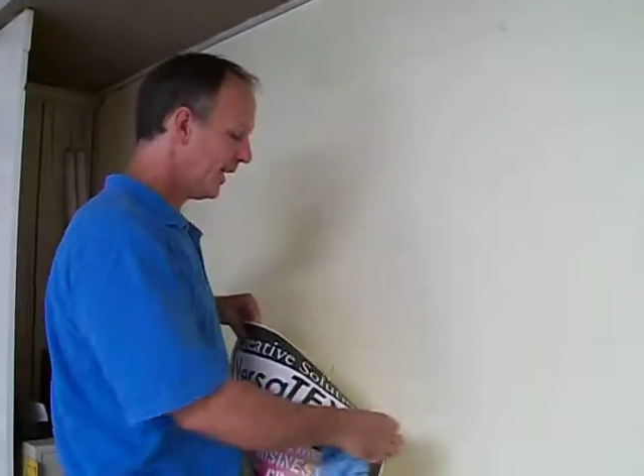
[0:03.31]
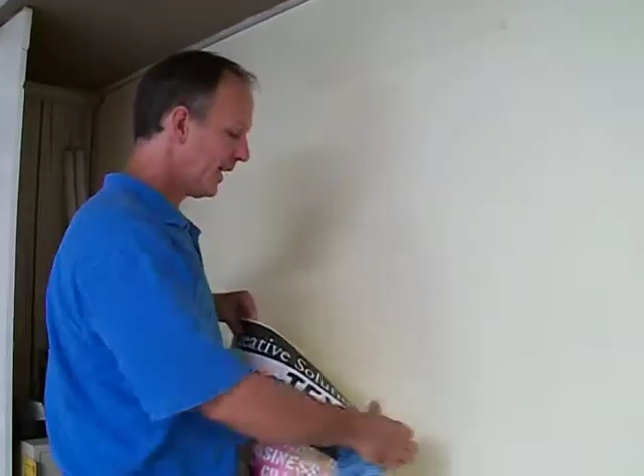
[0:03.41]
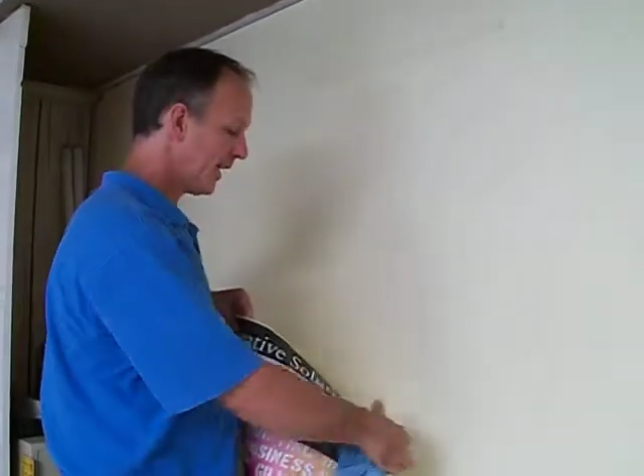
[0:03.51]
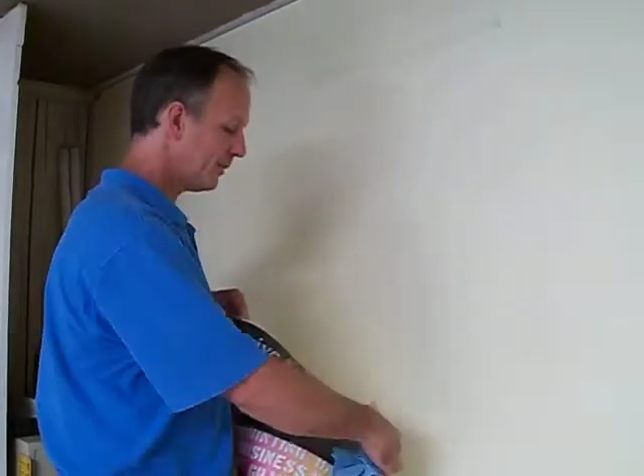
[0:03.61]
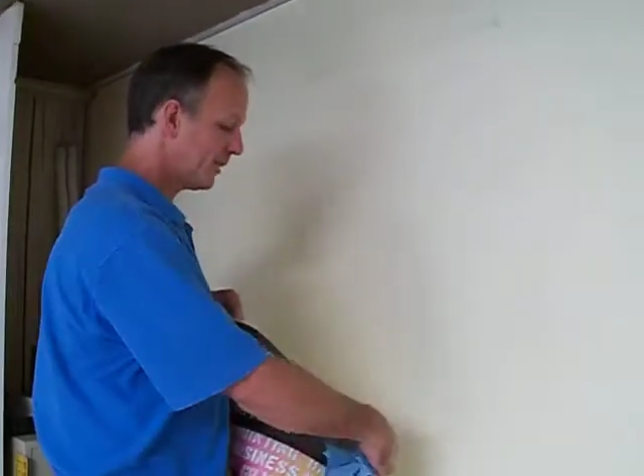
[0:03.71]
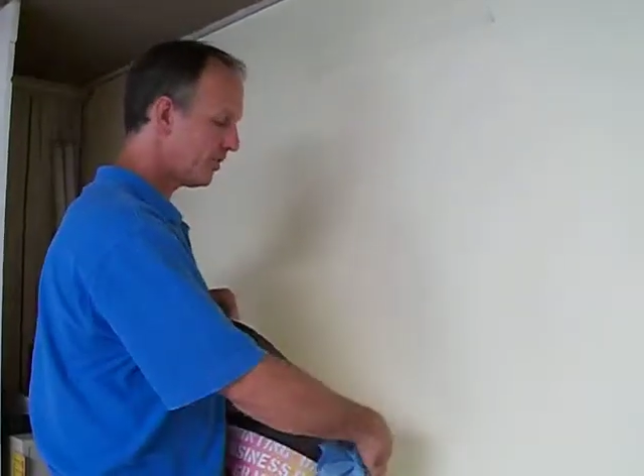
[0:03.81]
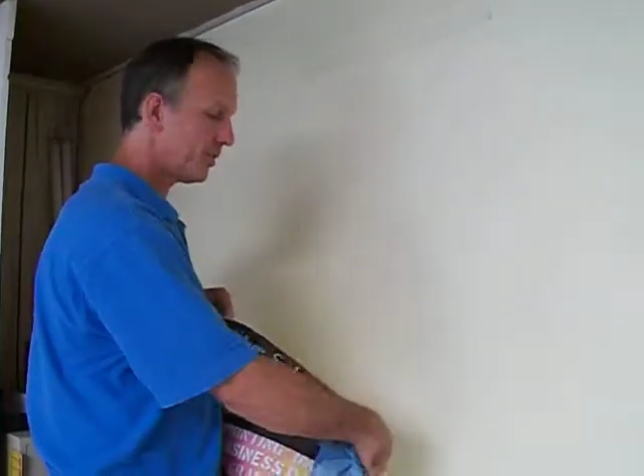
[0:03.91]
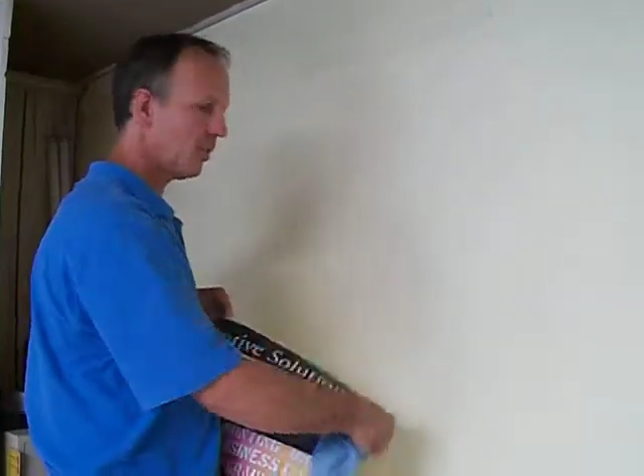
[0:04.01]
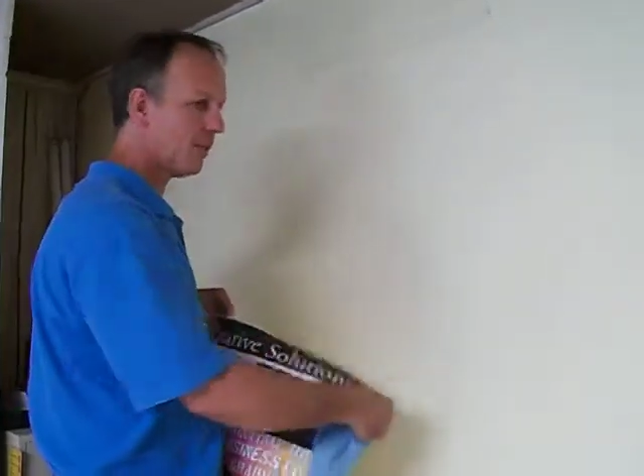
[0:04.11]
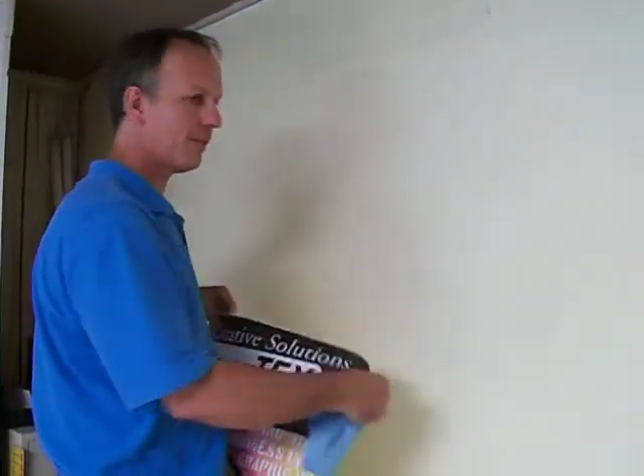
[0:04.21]
and I want to
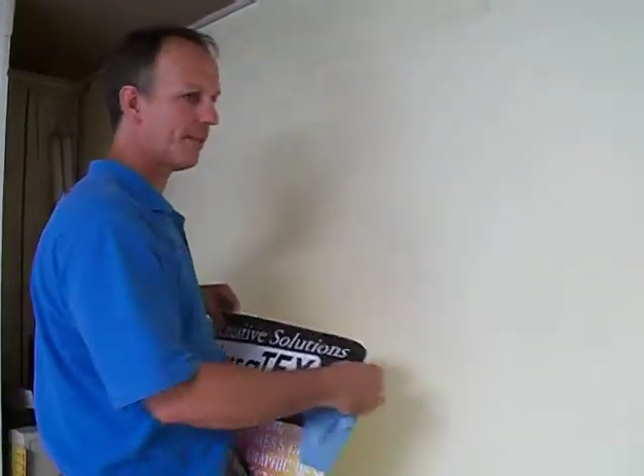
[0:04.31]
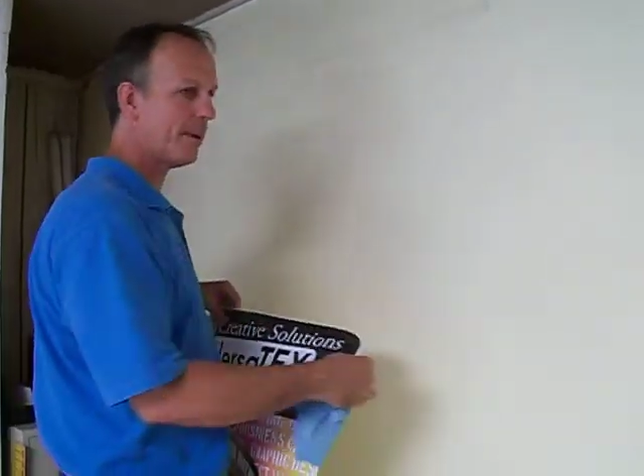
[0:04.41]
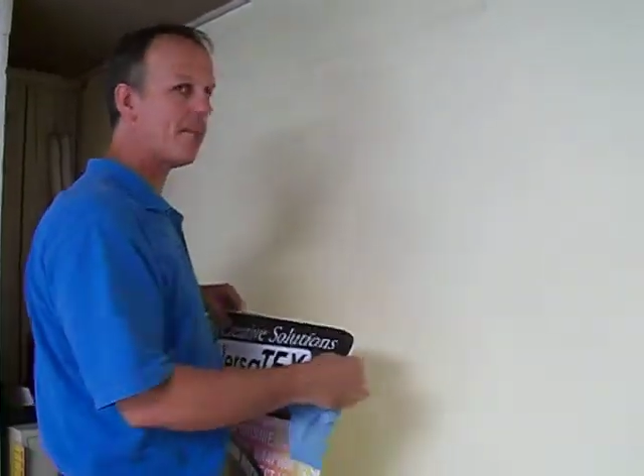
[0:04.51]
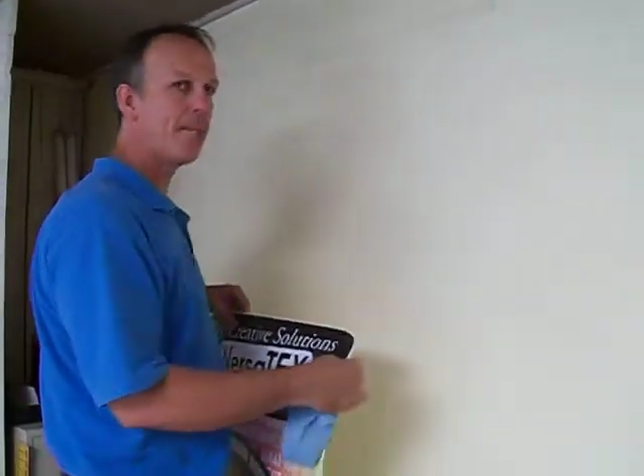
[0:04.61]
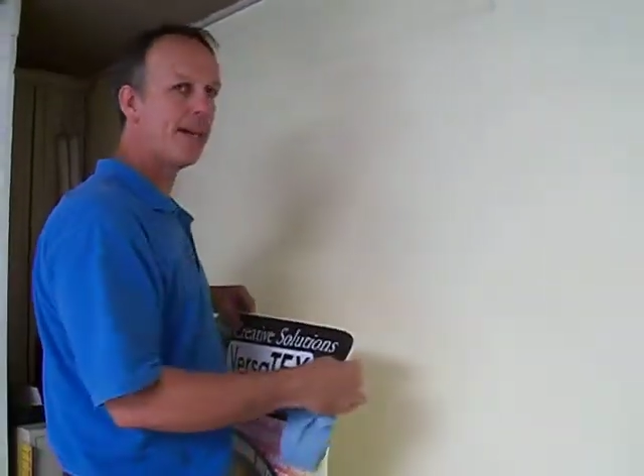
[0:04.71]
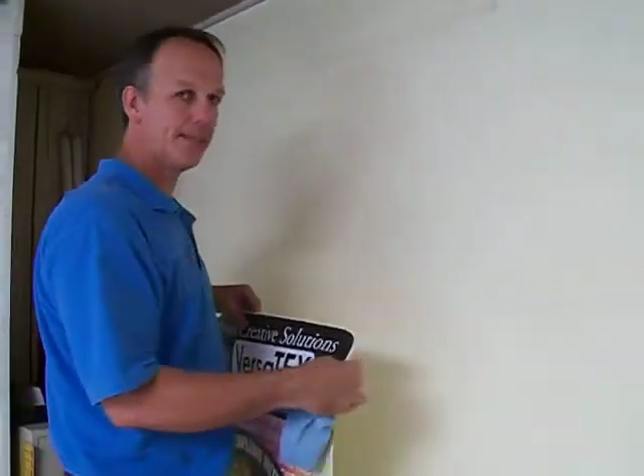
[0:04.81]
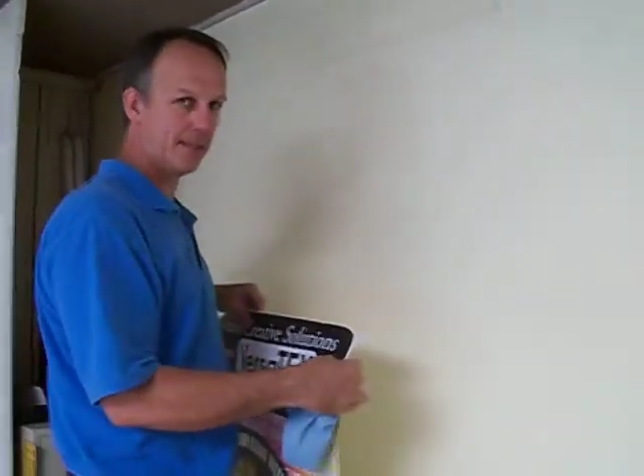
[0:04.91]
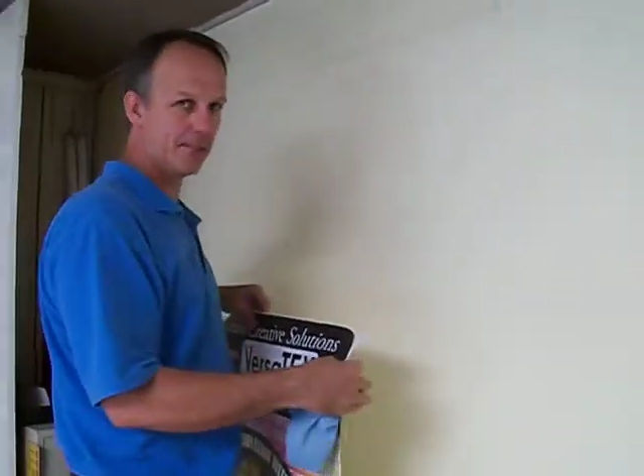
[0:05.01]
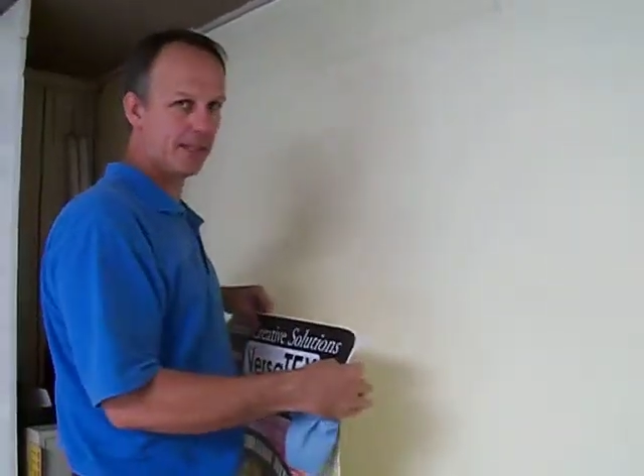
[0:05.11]
show off an amazing